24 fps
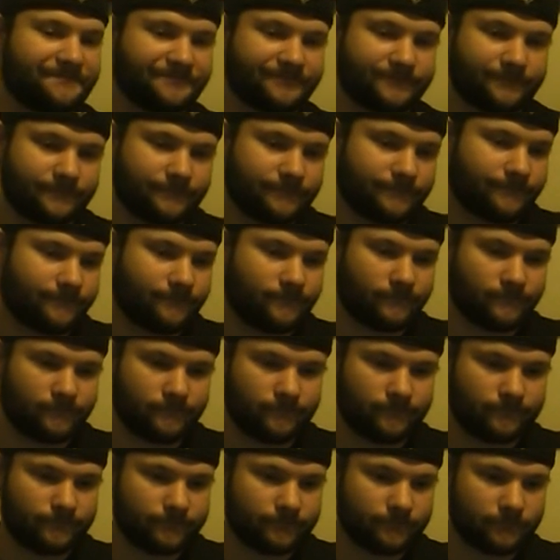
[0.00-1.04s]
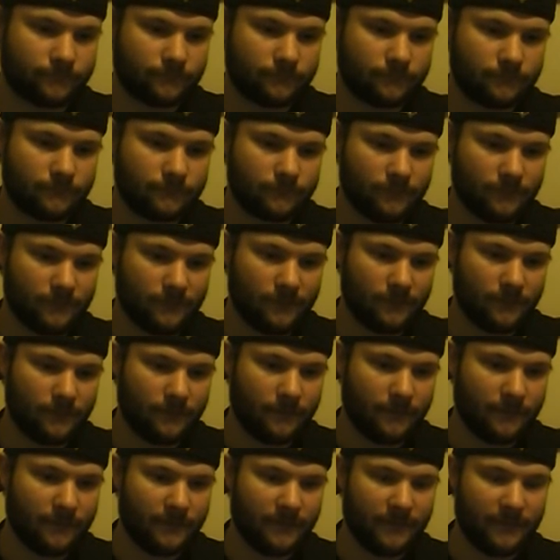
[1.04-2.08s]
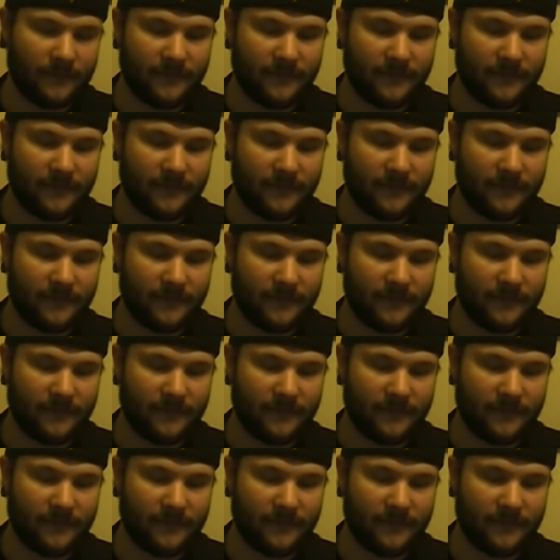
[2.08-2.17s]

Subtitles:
Nothing is said.